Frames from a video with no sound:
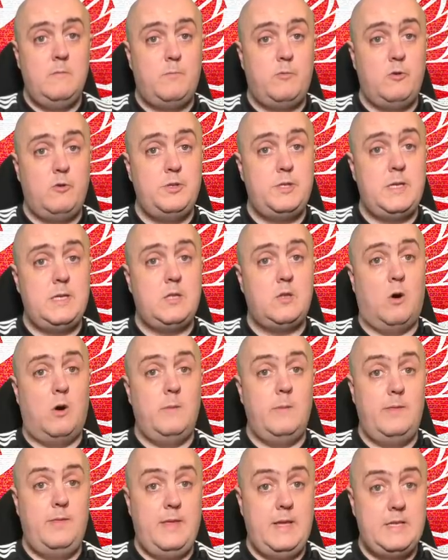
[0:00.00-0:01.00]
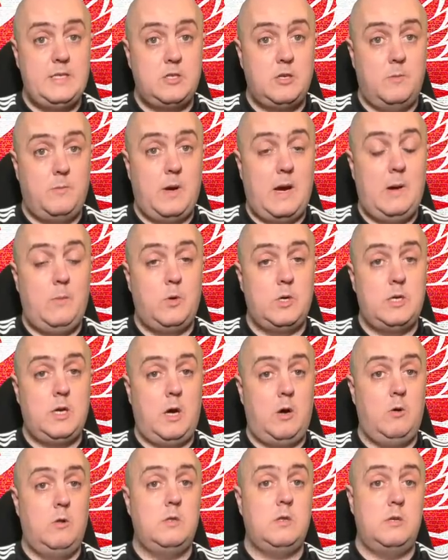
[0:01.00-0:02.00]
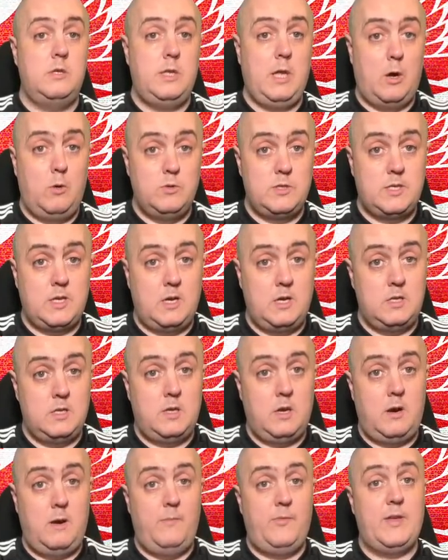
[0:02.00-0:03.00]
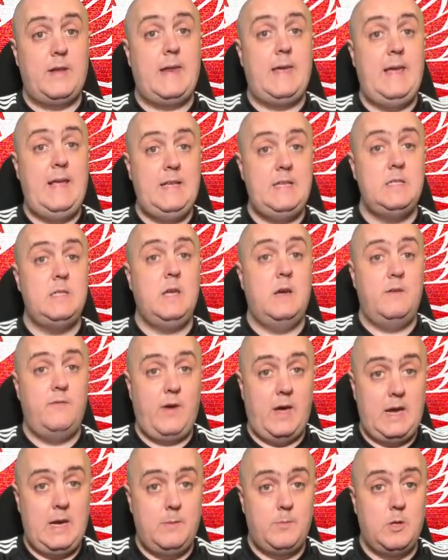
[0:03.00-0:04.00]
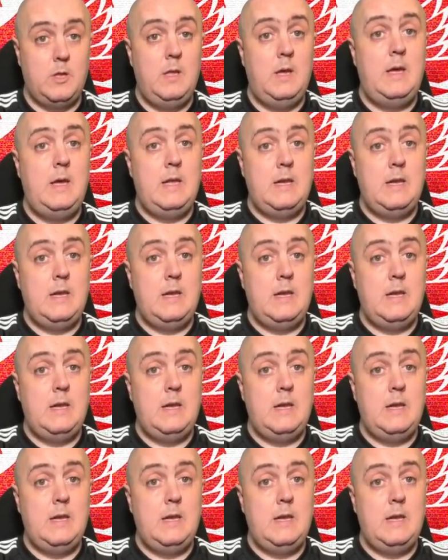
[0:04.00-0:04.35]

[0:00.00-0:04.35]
Borussia Dortmund this summer and were told in no uncertain terms that he isn't available.